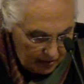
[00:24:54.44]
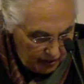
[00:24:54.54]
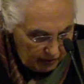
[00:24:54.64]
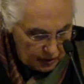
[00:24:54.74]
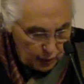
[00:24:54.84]

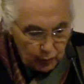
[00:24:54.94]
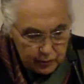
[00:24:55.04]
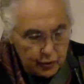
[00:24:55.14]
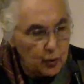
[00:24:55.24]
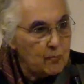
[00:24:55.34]
There is
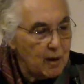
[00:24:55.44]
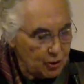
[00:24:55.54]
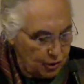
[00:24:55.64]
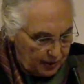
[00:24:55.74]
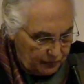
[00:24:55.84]
also
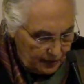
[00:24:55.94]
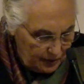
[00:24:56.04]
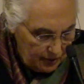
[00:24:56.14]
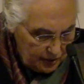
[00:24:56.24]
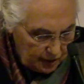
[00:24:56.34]
much
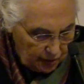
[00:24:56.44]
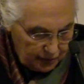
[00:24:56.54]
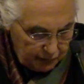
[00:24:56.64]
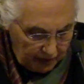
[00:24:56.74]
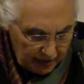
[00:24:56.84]
evidence on
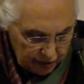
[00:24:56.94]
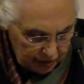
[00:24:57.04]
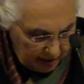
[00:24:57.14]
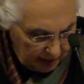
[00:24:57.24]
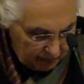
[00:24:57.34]
the
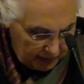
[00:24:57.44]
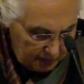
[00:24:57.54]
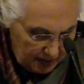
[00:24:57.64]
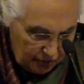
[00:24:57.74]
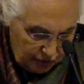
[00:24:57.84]
functioning of
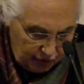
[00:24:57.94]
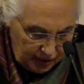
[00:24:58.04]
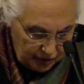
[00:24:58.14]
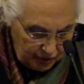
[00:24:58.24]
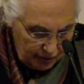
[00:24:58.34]

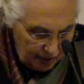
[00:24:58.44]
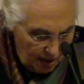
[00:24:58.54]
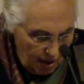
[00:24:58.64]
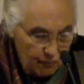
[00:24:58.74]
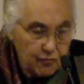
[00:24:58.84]
administration
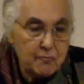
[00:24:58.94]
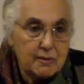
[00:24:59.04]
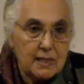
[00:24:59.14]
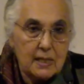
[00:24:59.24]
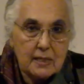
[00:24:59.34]

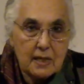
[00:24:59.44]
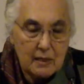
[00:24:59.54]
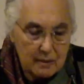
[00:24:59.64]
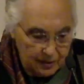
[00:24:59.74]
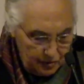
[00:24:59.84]
from
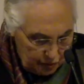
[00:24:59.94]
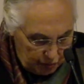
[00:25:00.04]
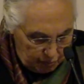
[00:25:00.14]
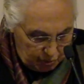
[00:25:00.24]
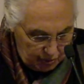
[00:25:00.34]
detailed
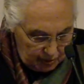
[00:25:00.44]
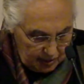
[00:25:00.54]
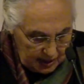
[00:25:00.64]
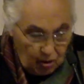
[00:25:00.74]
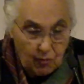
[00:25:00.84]

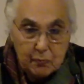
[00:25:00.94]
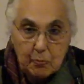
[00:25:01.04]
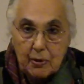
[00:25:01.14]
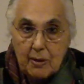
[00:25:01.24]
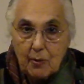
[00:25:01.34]
inscriptions of
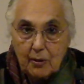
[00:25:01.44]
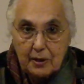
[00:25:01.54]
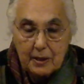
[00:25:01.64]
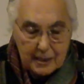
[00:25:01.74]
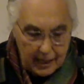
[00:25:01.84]
pre
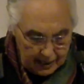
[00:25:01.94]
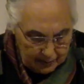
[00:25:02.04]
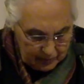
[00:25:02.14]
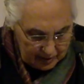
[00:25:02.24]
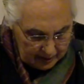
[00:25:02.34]
modern
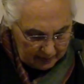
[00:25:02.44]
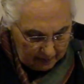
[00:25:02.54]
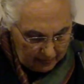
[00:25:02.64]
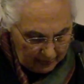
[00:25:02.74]
times.